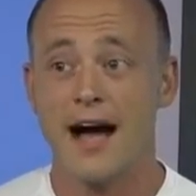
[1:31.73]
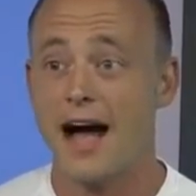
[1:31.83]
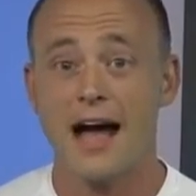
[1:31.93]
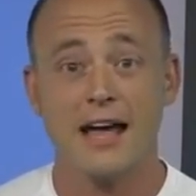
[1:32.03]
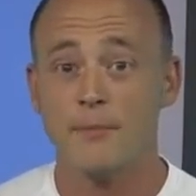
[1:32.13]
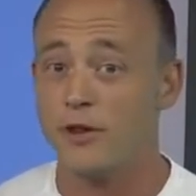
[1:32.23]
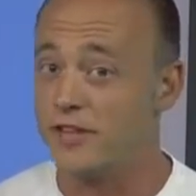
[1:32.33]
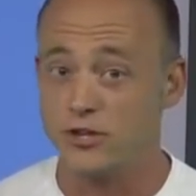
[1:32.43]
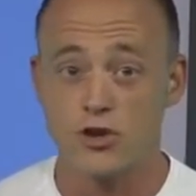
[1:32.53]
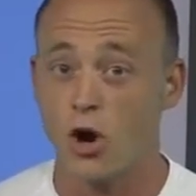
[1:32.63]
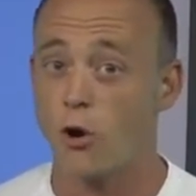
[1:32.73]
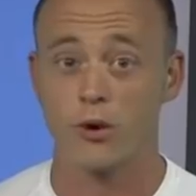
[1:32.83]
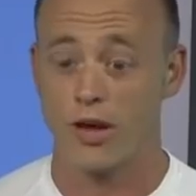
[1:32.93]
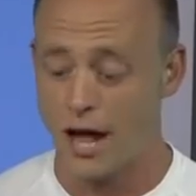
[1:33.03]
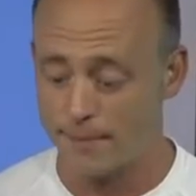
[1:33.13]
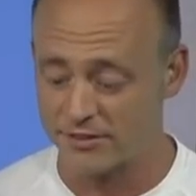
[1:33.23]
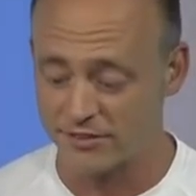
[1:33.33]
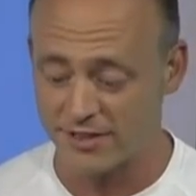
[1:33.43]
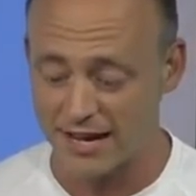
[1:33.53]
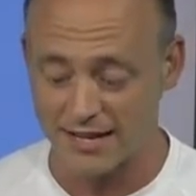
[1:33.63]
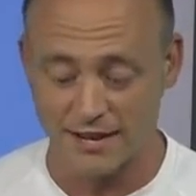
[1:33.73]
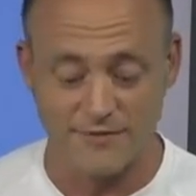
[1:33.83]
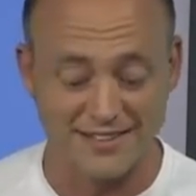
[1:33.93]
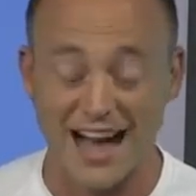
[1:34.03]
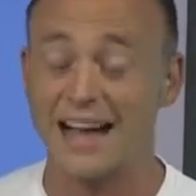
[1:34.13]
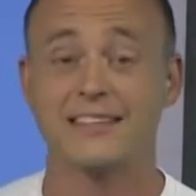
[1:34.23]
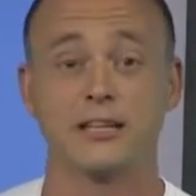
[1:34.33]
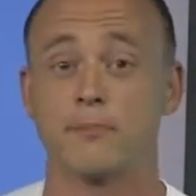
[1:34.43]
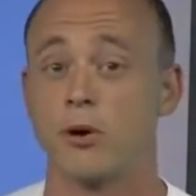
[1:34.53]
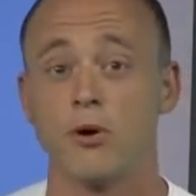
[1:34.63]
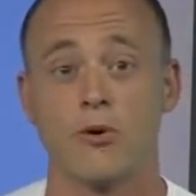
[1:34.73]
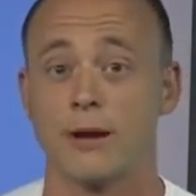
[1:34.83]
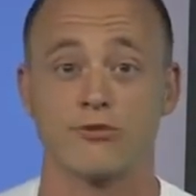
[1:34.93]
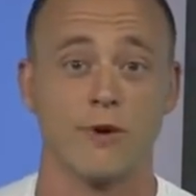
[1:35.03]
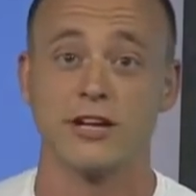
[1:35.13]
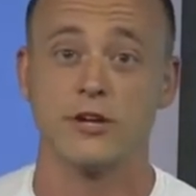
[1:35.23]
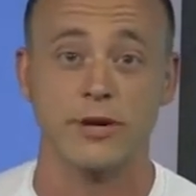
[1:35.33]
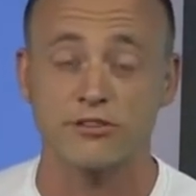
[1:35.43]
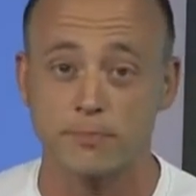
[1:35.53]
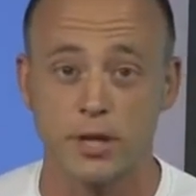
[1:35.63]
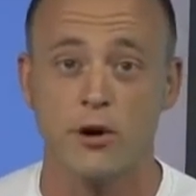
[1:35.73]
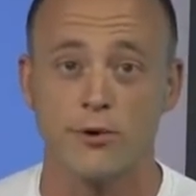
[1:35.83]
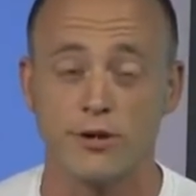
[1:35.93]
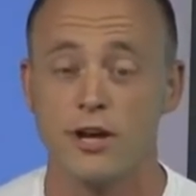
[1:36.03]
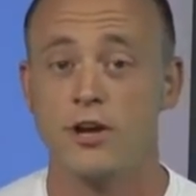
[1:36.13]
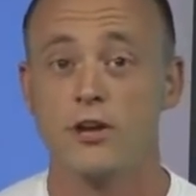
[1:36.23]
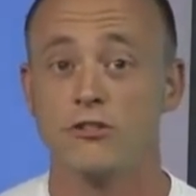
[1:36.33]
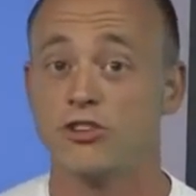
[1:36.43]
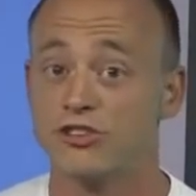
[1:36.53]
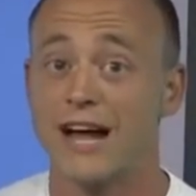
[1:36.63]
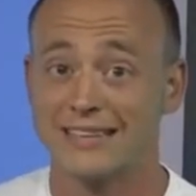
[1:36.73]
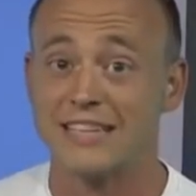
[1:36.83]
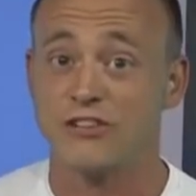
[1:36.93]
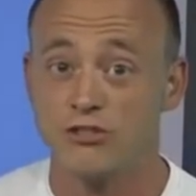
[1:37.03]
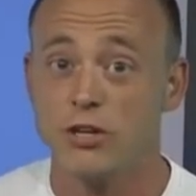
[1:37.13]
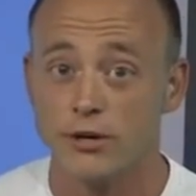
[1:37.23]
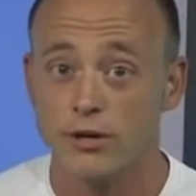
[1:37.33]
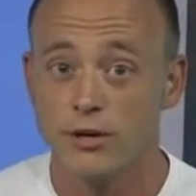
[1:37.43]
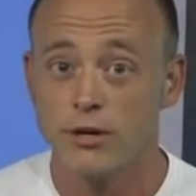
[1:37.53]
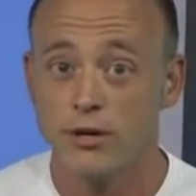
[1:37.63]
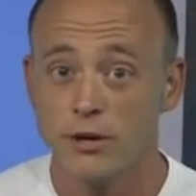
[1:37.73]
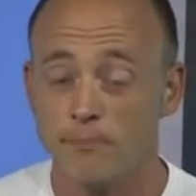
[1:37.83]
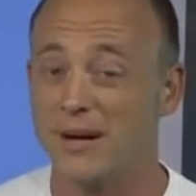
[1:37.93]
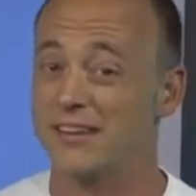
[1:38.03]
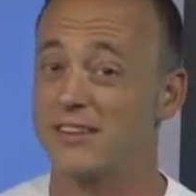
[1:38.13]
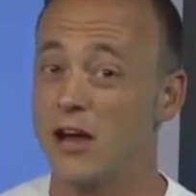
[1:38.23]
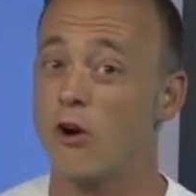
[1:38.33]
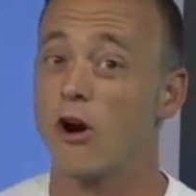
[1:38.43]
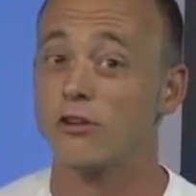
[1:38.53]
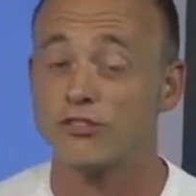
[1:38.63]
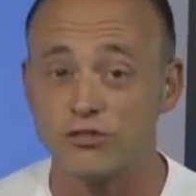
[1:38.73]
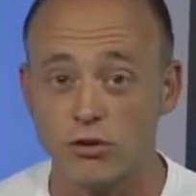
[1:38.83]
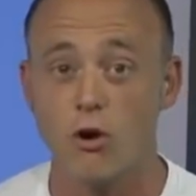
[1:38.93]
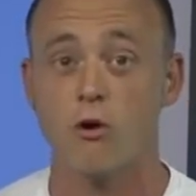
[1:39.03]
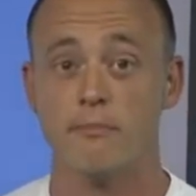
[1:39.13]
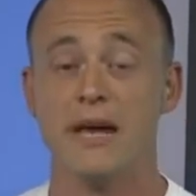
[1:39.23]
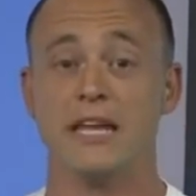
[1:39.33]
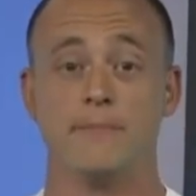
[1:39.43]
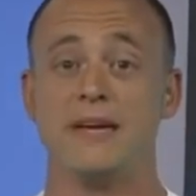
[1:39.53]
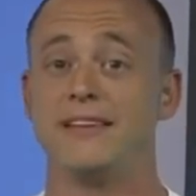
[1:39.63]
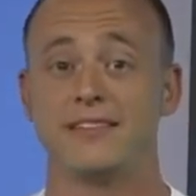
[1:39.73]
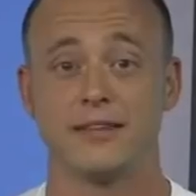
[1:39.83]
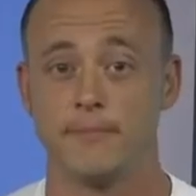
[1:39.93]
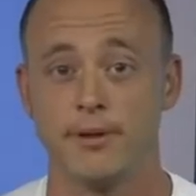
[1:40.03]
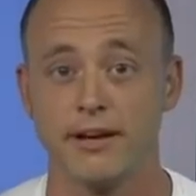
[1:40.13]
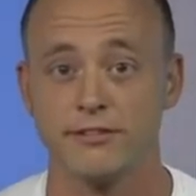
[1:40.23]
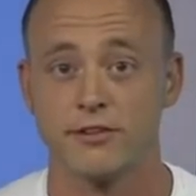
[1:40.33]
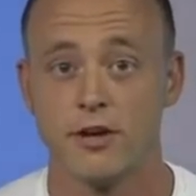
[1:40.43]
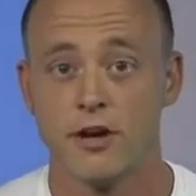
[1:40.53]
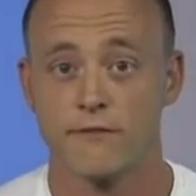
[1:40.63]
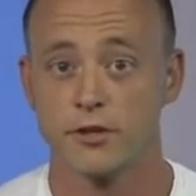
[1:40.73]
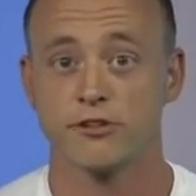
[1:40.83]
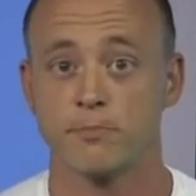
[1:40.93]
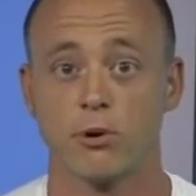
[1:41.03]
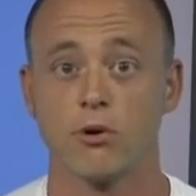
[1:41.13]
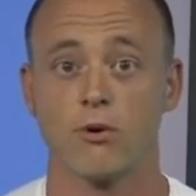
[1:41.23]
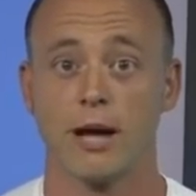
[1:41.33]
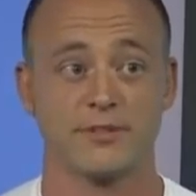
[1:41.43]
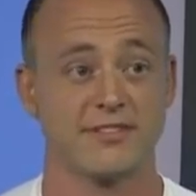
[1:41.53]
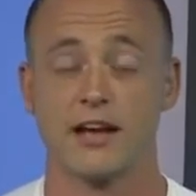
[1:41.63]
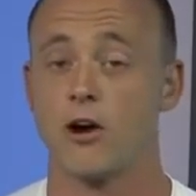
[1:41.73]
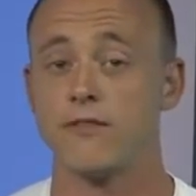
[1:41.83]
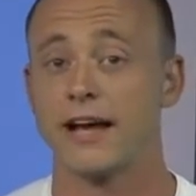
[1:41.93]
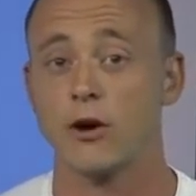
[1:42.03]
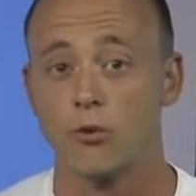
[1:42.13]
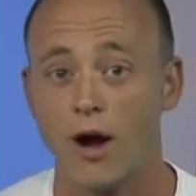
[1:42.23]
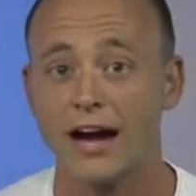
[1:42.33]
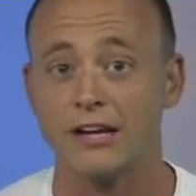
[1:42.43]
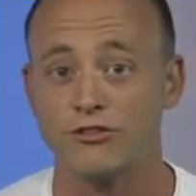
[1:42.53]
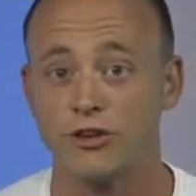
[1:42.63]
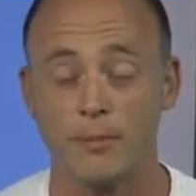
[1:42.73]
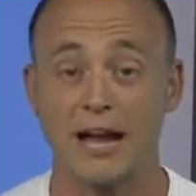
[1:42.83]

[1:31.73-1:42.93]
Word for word: I am on the total opposite side of that fence. I think the program's ready to explode, just not this year. But there are so many pieces in place for this program to take off like a rocket ship.